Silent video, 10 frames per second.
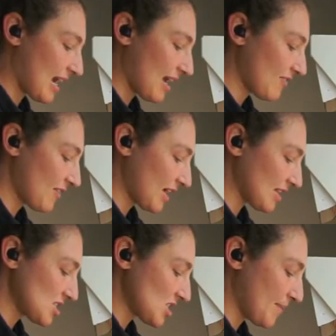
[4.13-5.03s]
I've got
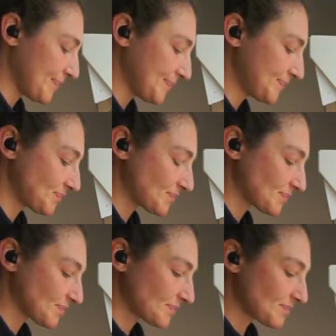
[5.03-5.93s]
some
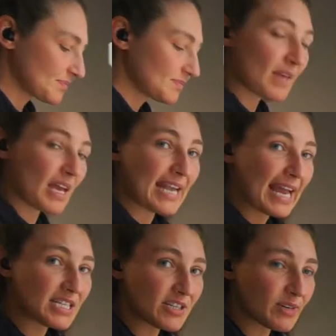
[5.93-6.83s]

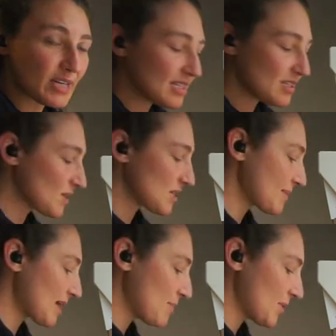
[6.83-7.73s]
nectarines which I'm
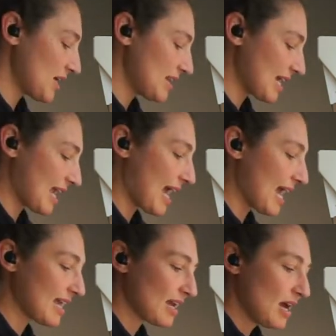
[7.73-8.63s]
gonna put in the
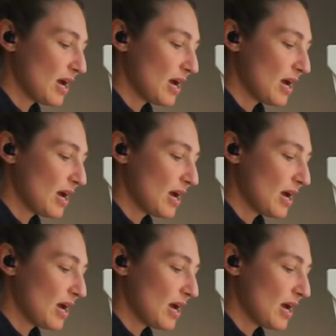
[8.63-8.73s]
cake.